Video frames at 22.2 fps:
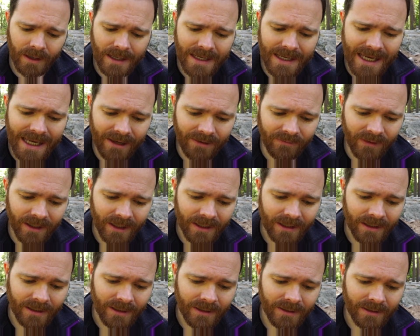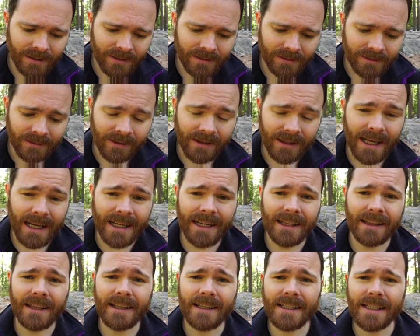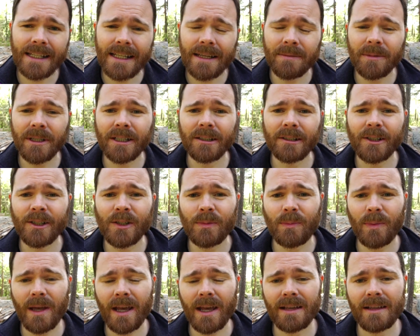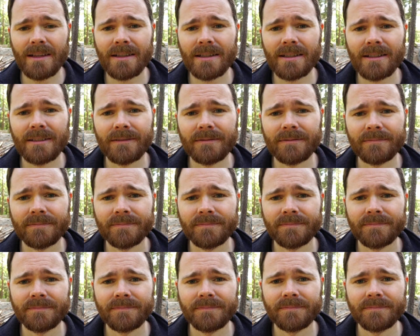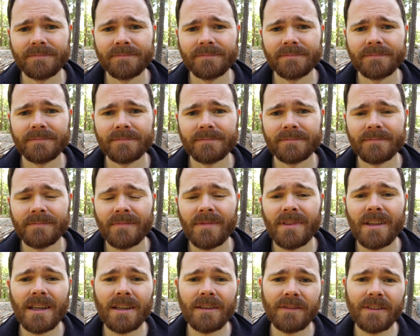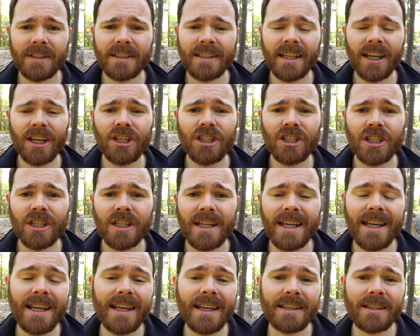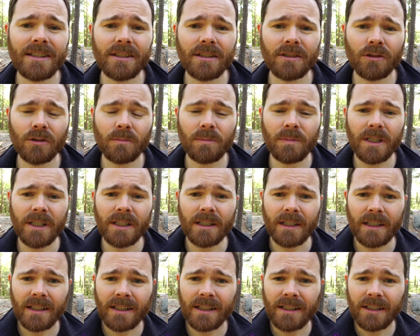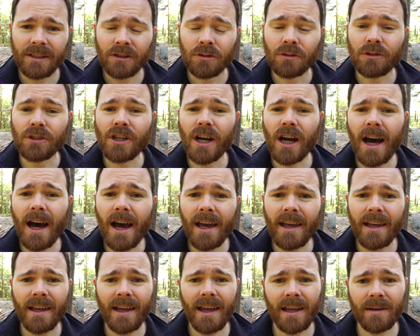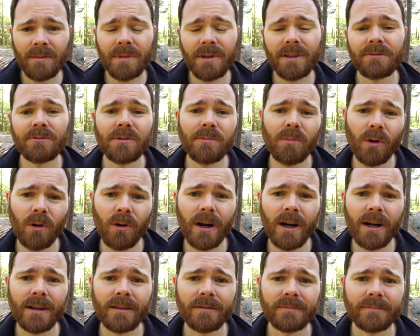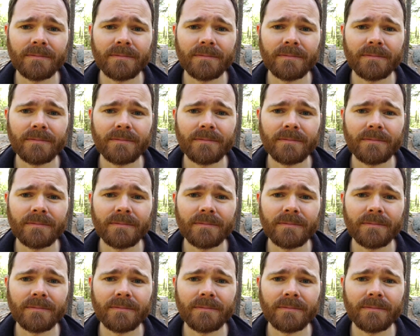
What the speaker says: Given that in this liminal space, the invitation is to die and be reborn.